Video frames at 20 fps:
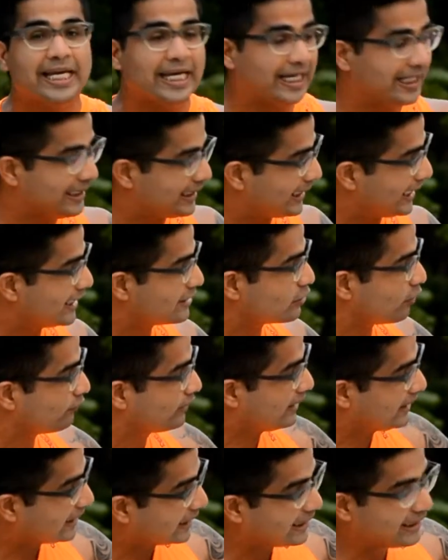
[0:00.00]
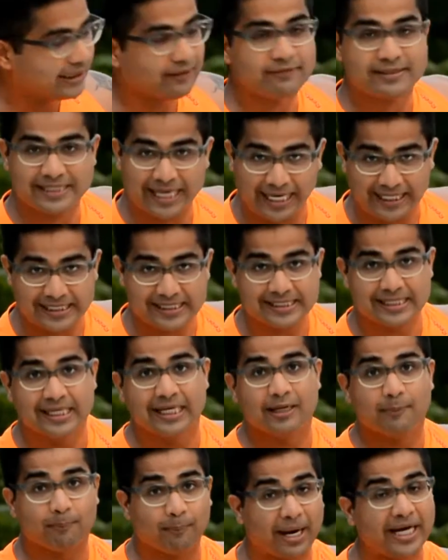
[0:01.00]
in case of the negative signs,
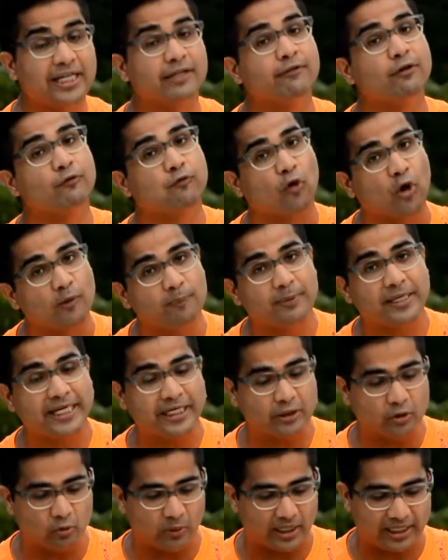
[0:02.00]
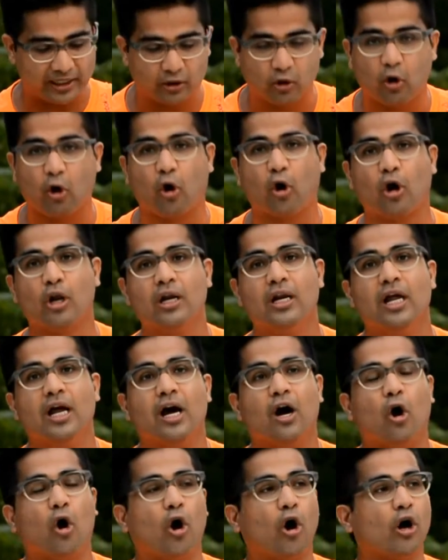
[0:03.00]
might even fall prey to alcohol
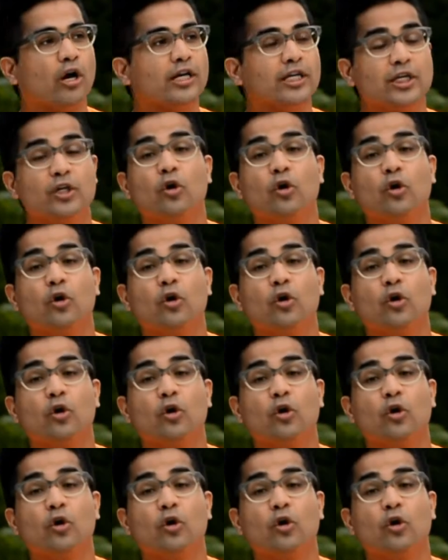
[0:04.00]
or